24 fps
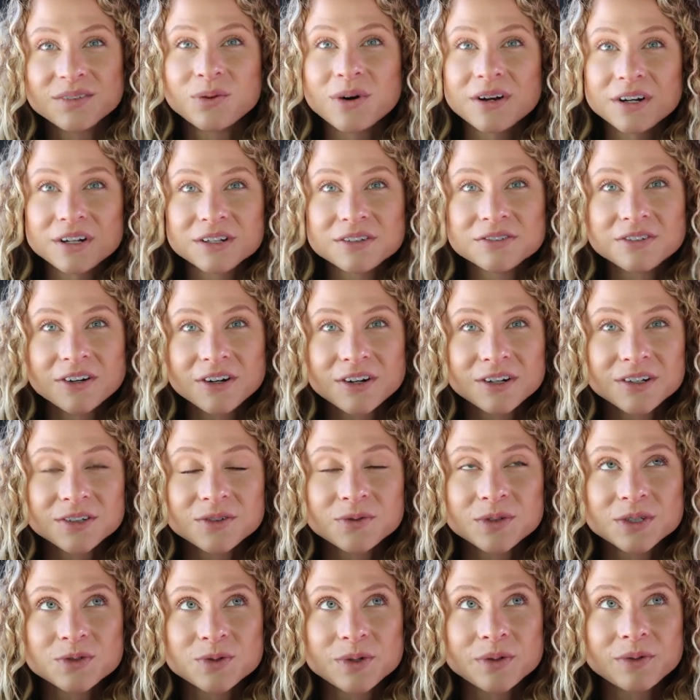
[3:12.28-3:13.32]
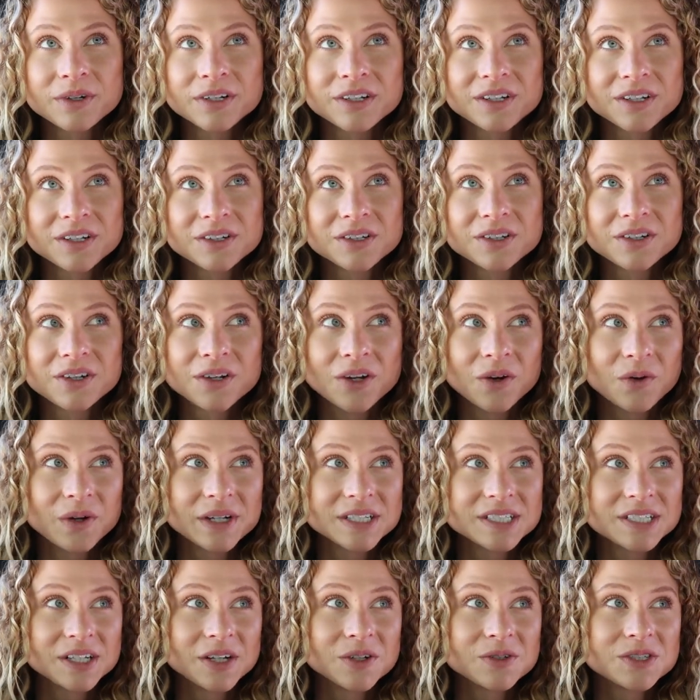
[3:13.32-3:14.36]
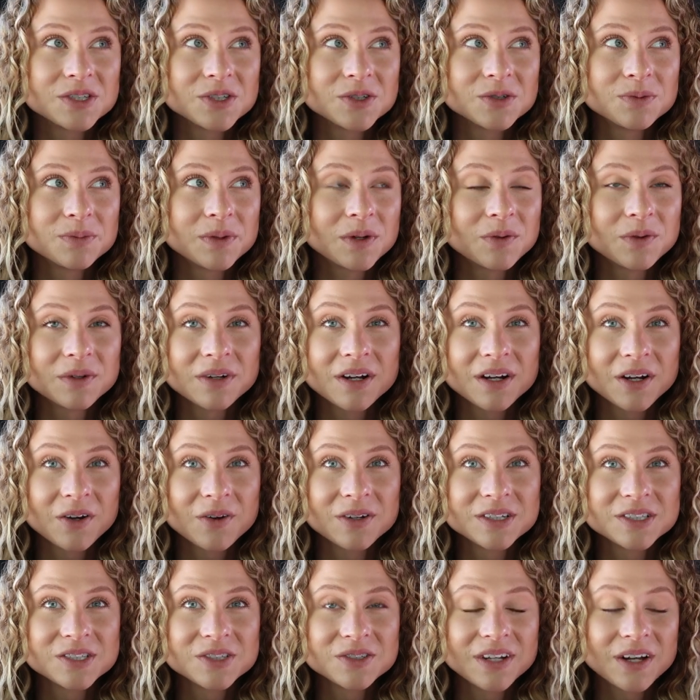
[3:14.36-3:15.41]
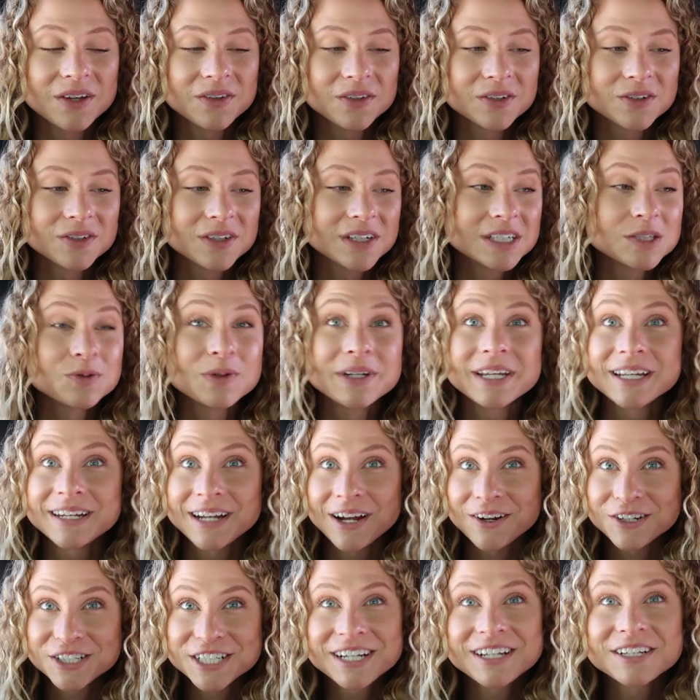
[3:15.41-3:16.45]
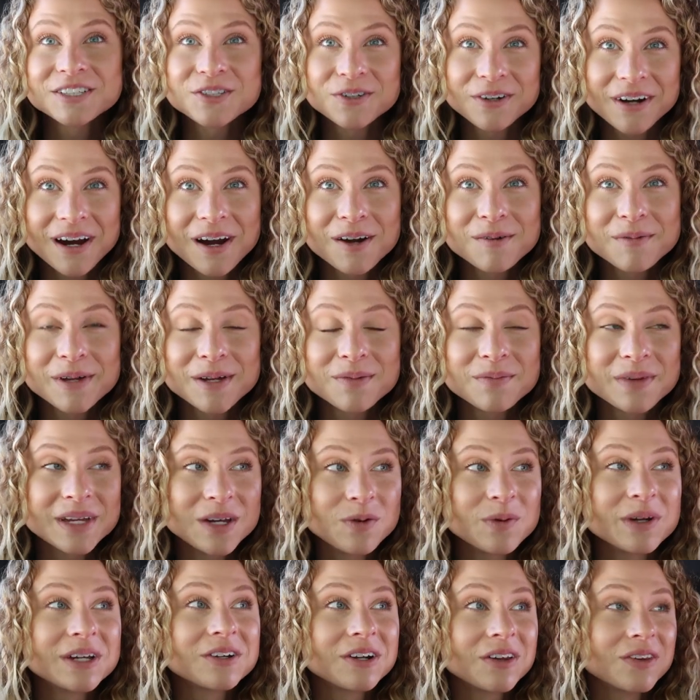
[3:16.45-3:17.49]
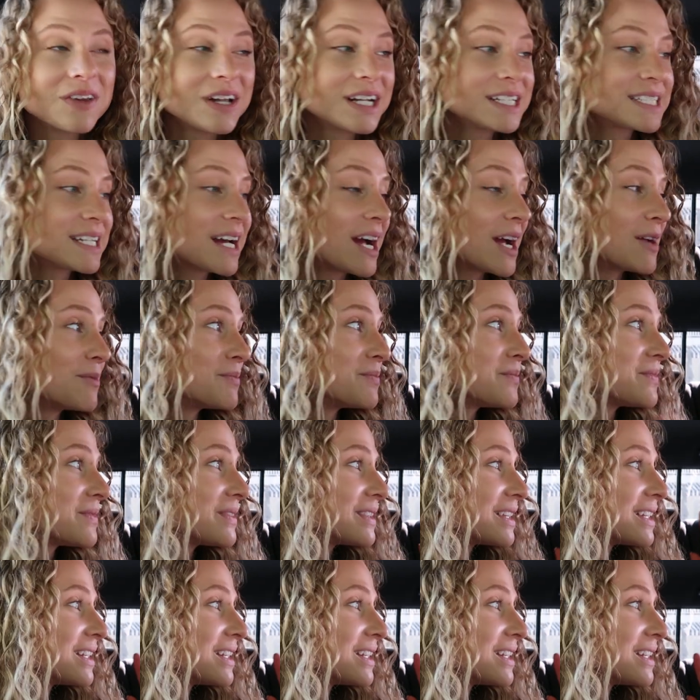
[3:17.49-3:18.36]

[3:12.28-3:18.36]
waterfall, which we were going to go to, but we're not going to now though, because we can now check into our Airbnb. We put a lot of time.